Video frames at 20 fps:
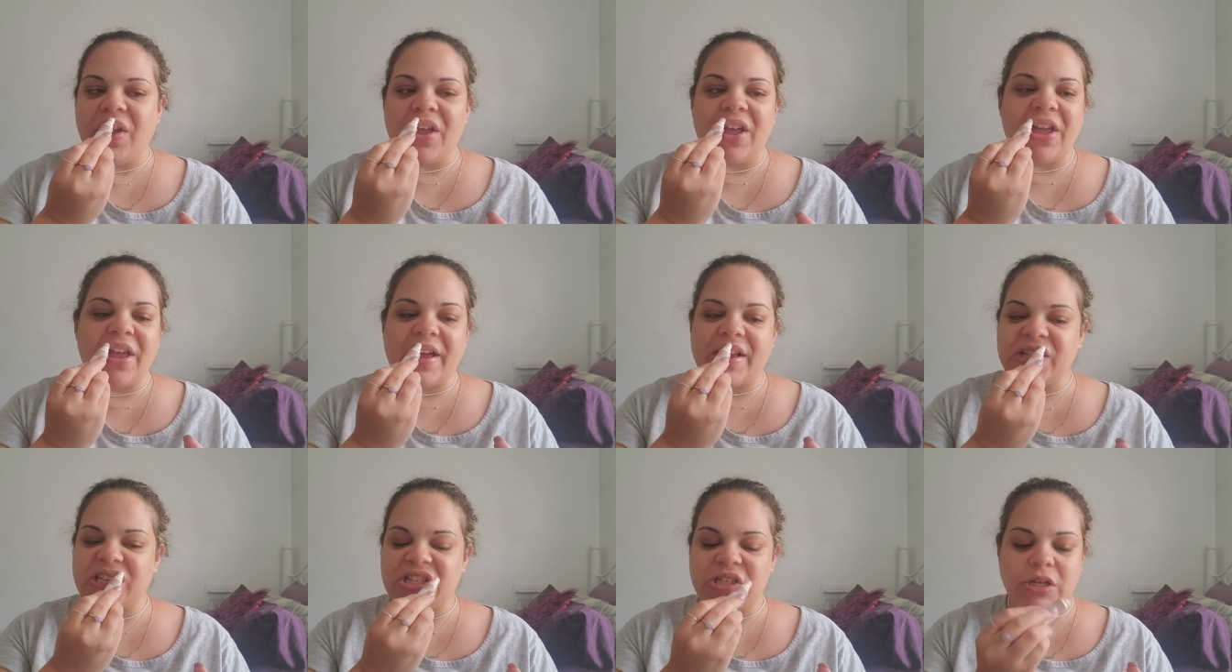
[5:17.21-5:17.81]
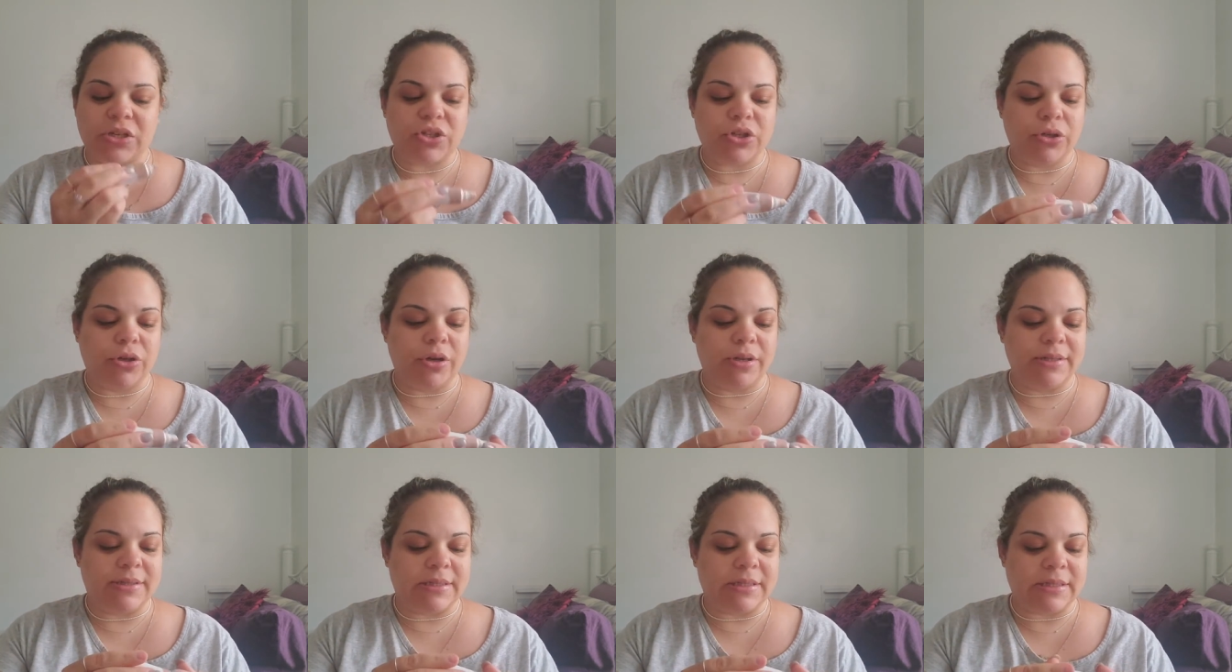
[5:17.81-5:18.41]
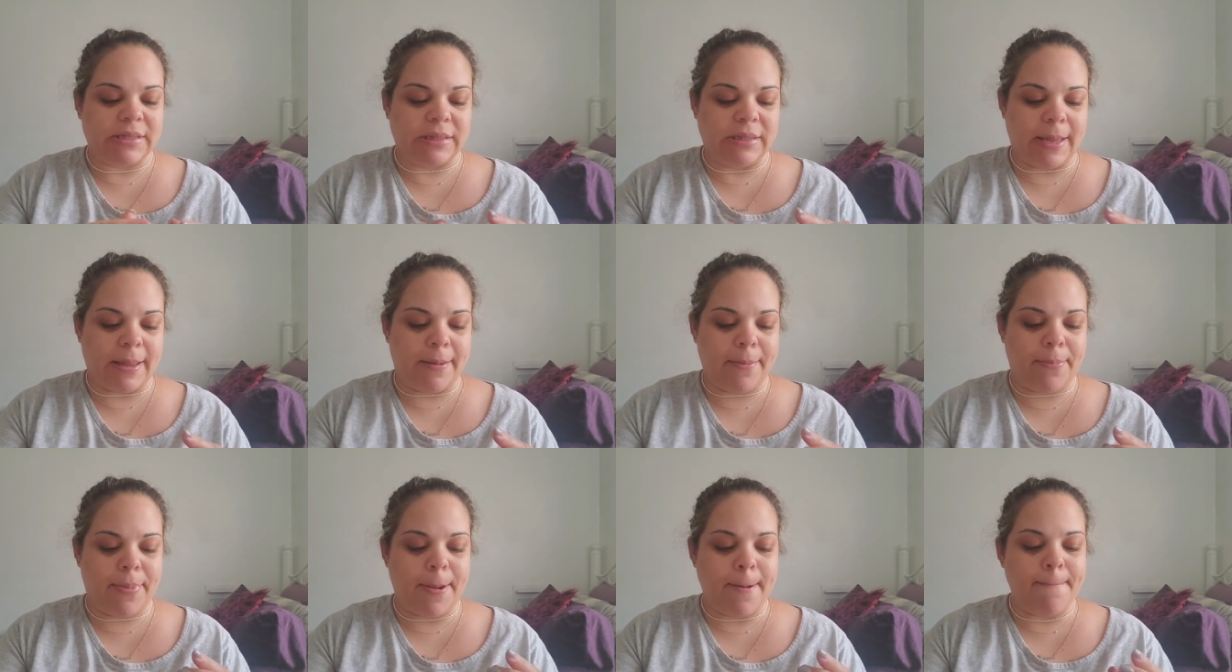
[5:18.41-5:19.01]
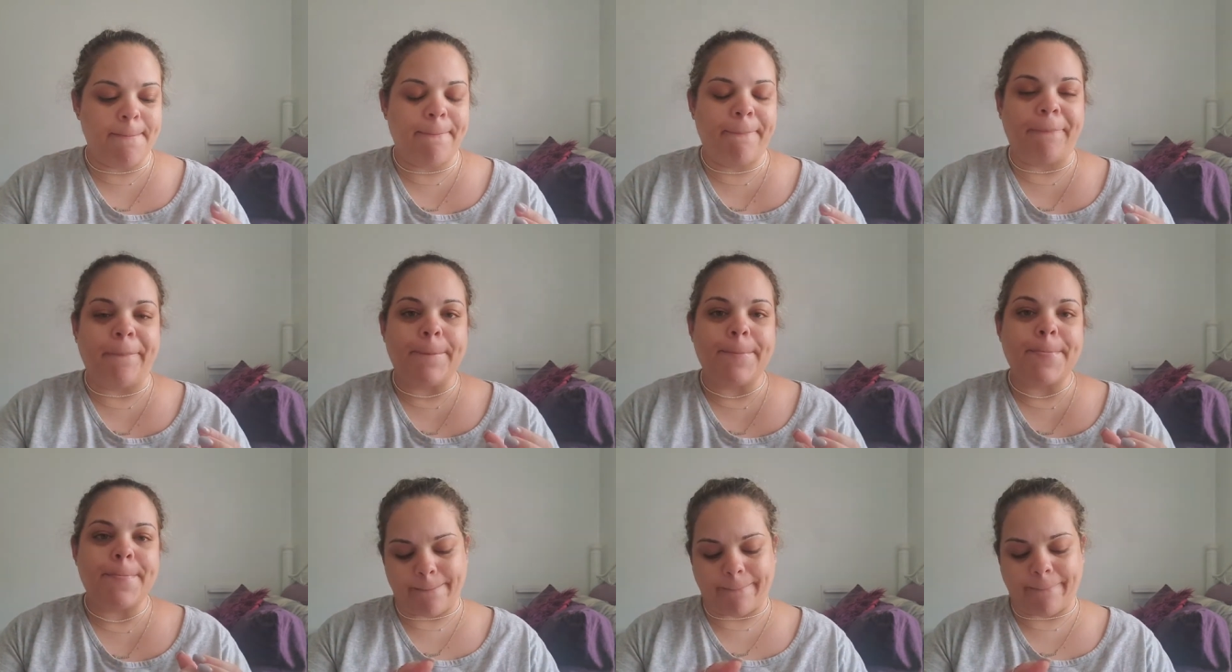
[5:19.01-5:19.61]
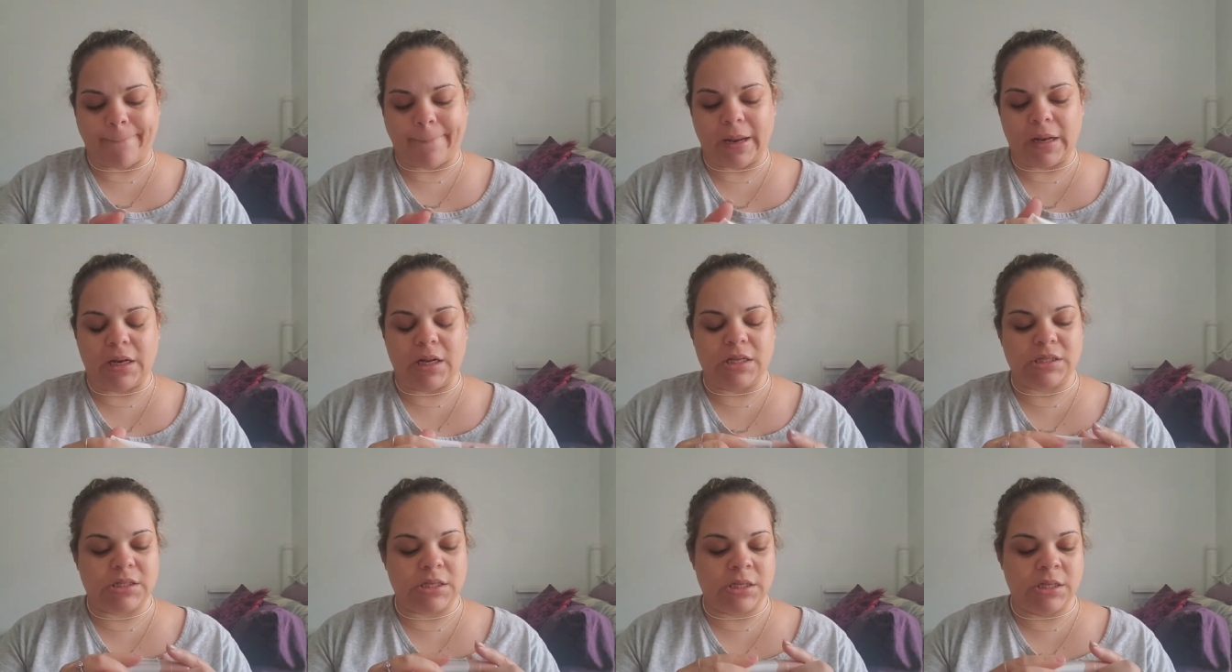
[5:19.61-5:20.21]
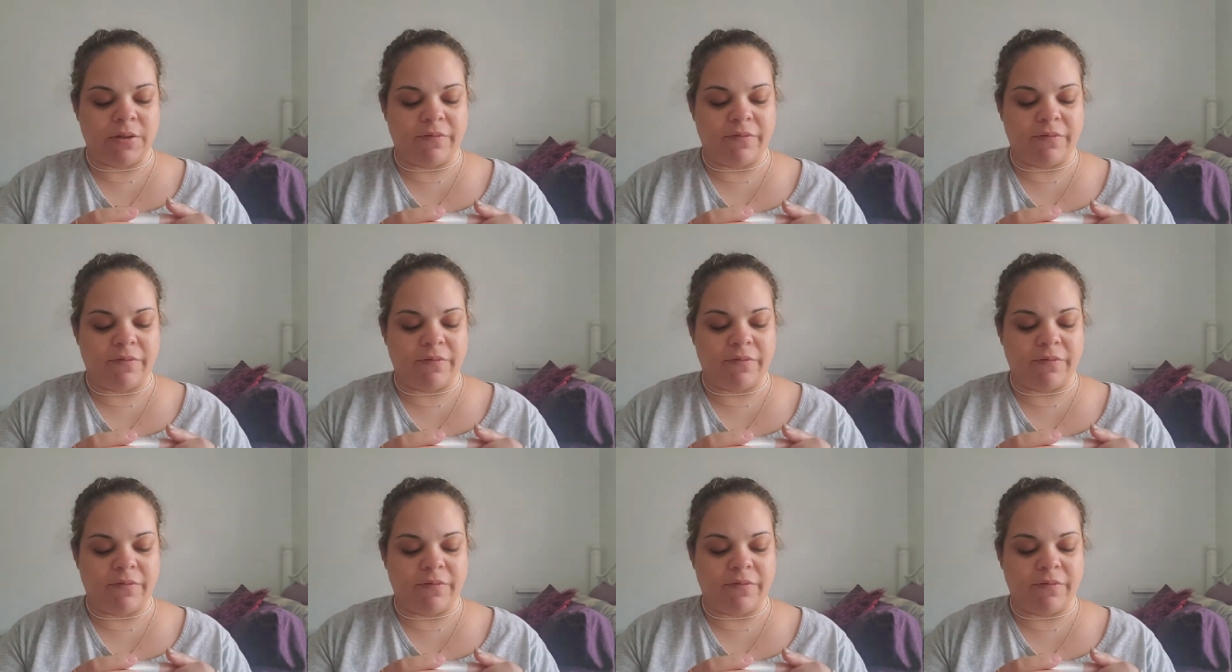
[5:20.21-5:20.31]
It has such good slip, and it's in the